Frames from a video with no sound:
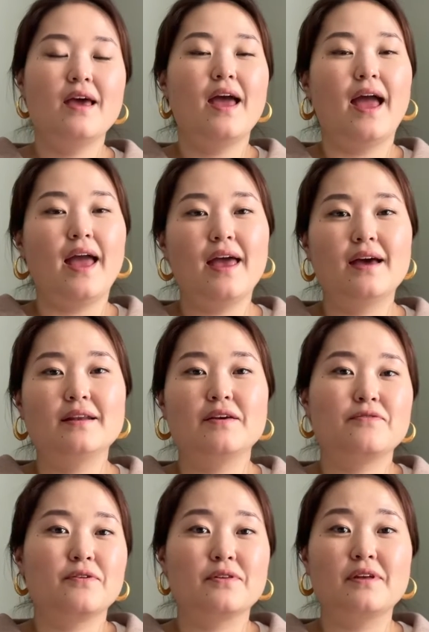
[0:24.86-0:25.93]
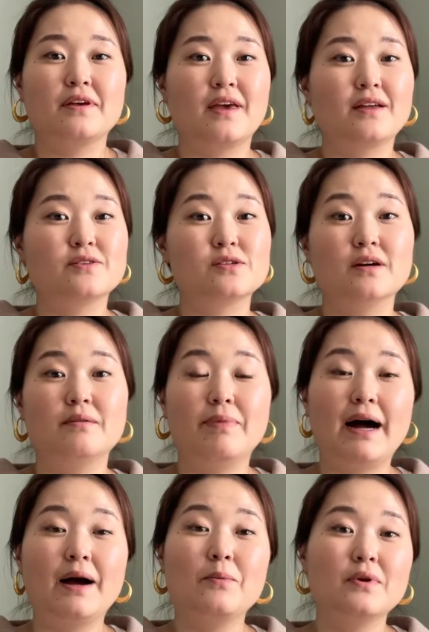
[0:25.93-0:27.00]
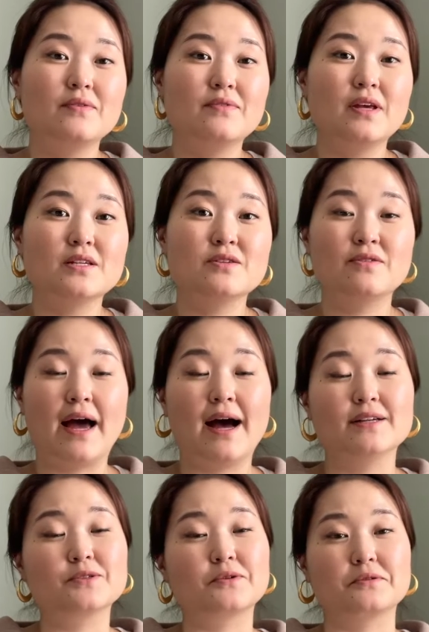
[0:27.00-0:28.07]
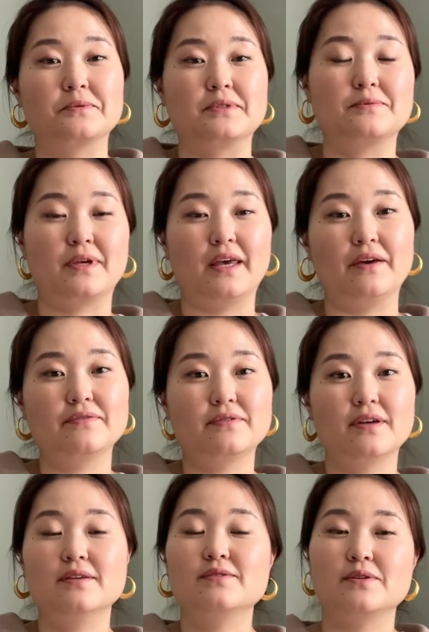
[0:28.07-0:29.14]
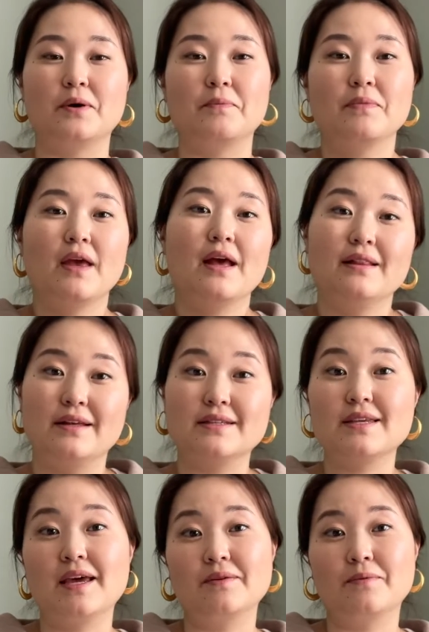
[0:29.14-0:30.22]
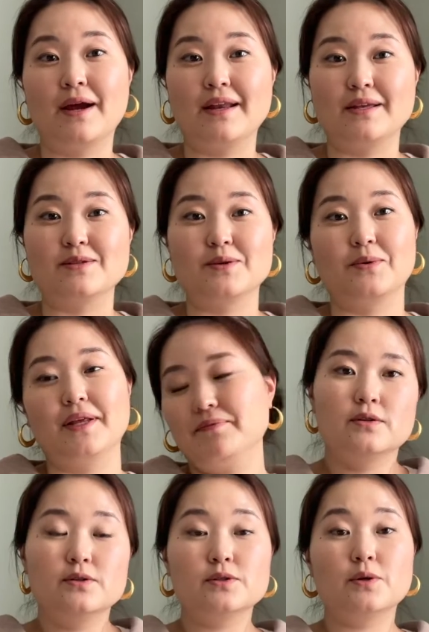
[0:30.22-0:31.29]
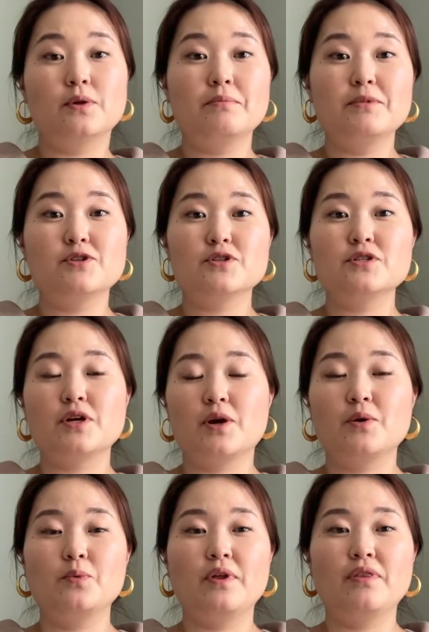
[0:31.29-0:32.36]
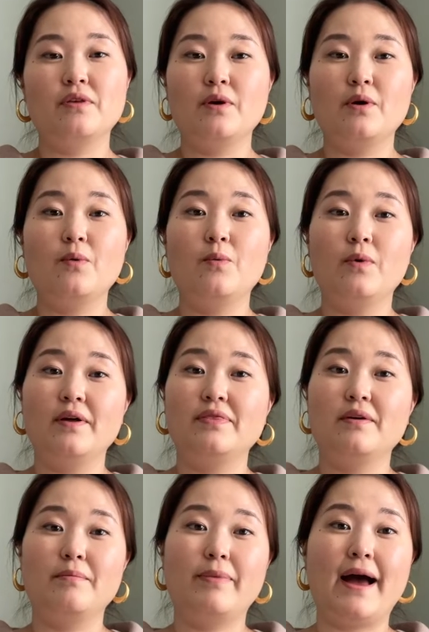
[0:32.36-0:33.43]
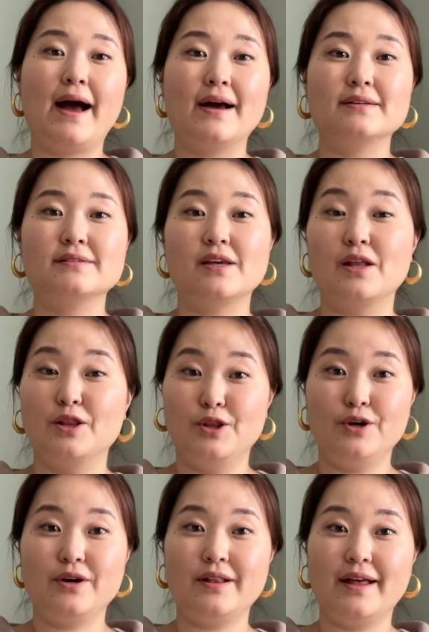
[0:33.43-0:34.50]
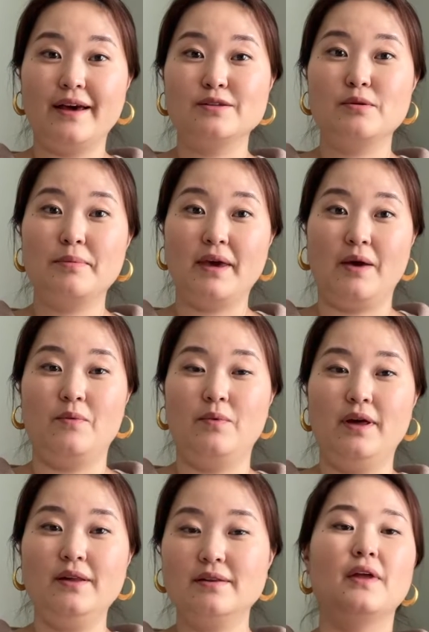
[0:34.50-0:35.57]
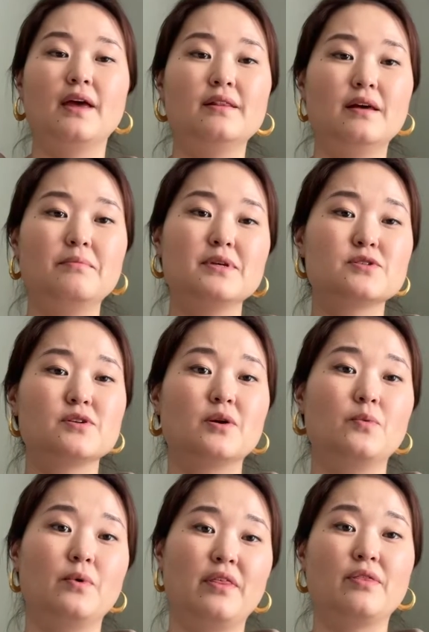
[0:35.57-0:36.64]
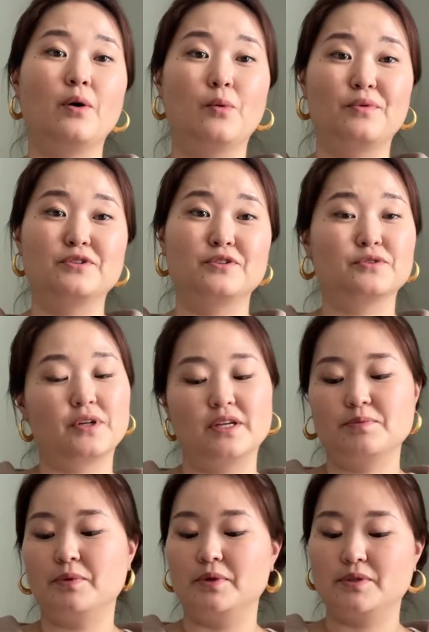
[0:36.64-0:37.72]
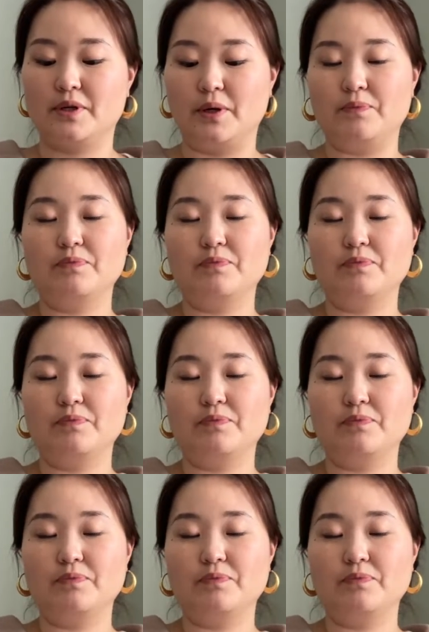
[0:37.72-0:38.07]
and if you're thinking to buy one of these as Christmas gifts. So let's get right into it. So let me just share with you what the bags look like to begin with. And let me start with the original transport tote.